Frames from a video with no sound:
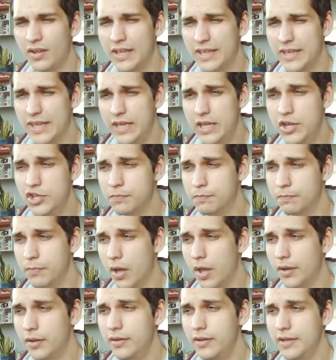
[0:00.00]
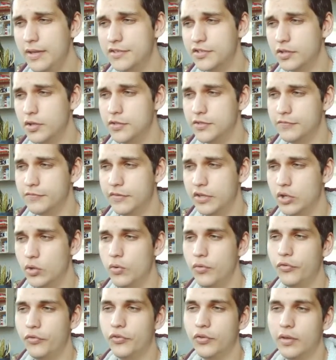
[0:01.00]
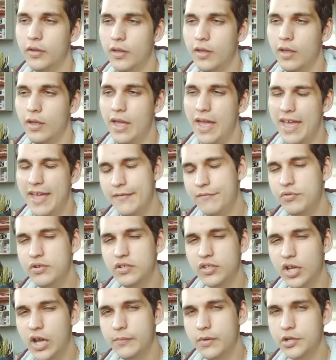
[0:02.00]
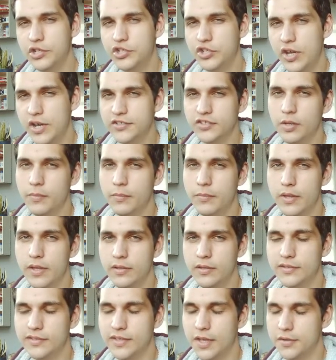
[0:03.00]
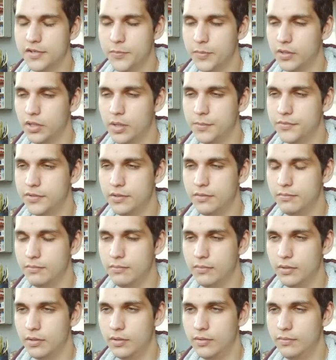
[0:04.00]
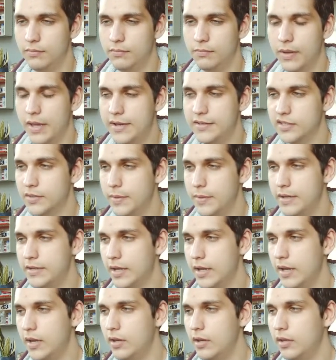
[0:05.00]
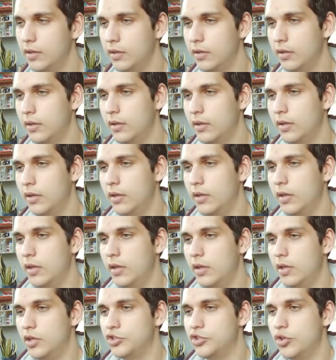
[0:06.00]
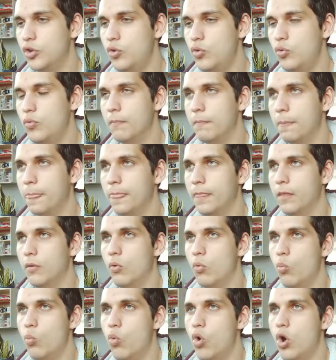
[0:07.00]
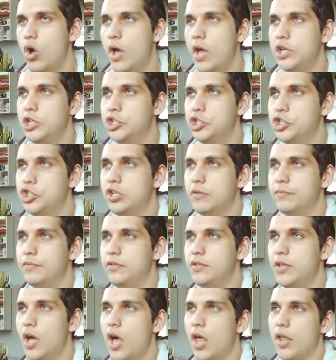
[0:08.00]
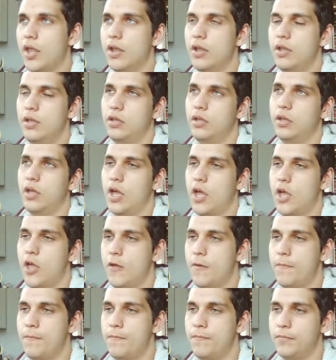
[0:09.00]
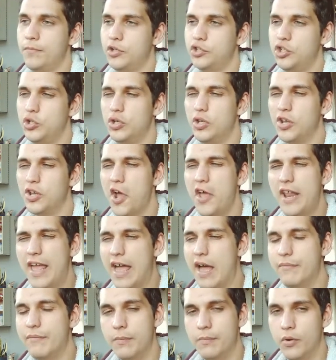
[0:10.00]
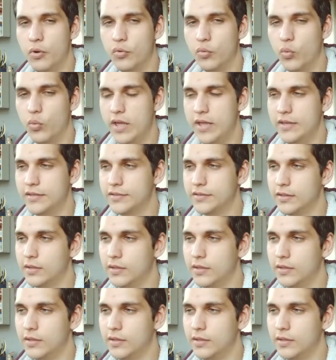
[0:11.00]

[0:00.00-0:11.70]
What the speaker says: each button into those fields every time I change something, because that just becomes a pain to maintain. So what I should have done, because you can kind of have it both ways,